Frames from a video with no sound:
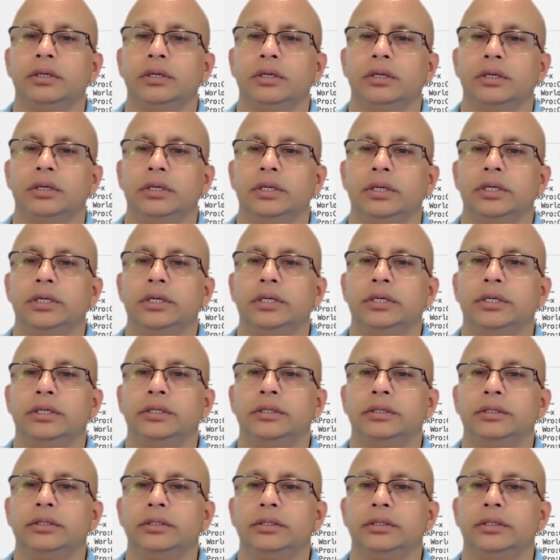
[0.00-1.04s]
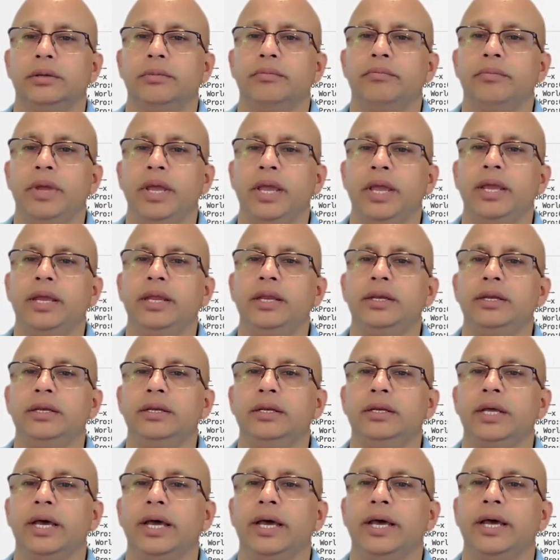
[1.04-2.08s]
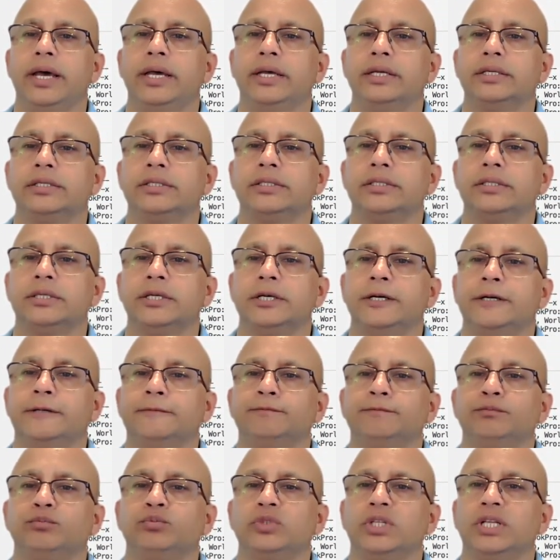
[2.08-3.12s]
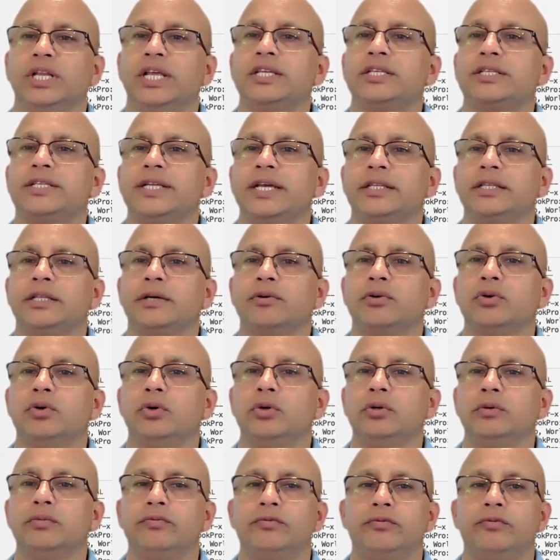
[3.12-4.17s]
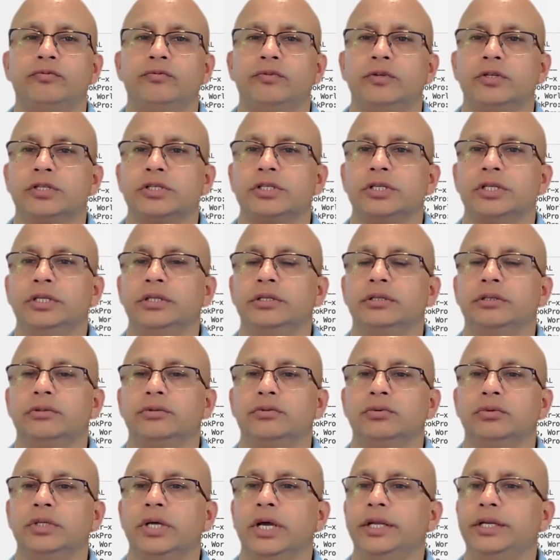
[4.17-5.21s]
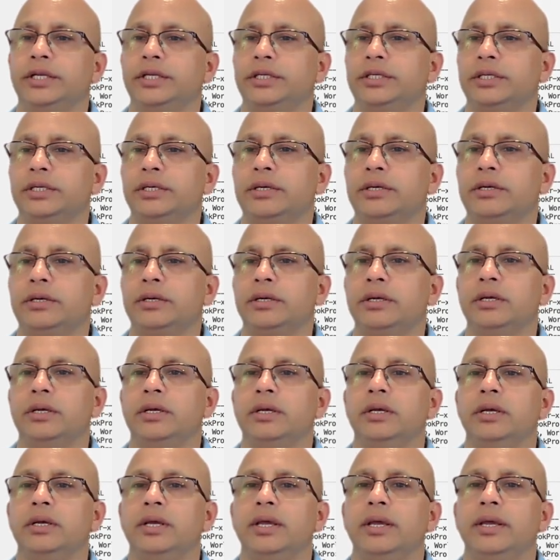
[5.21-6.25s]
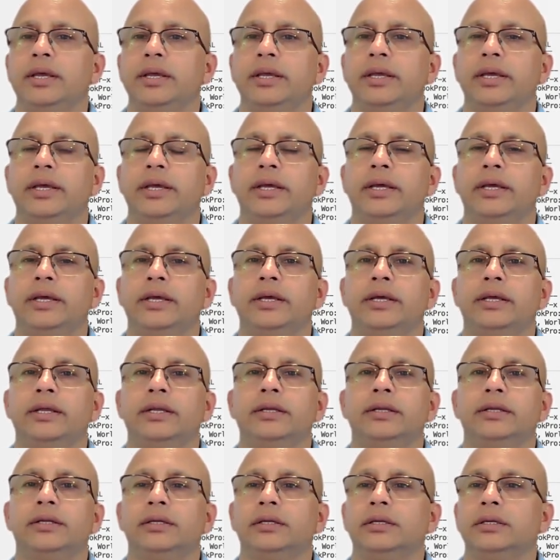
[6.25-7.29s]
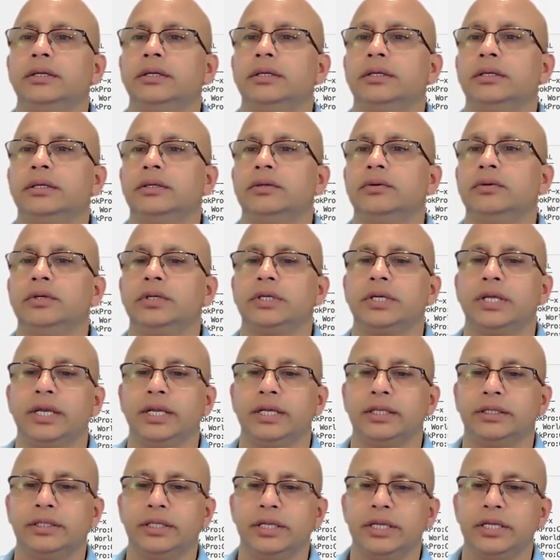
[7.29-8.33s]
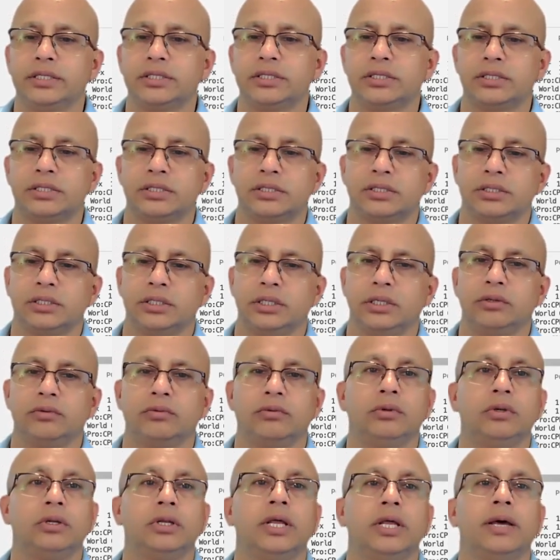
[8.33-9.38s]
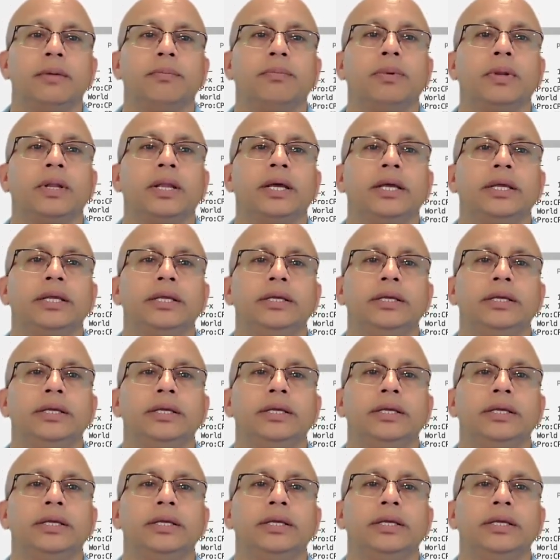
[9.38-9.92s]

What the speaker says: and the main has, let's take the code first into the editor. And we click this, it will apply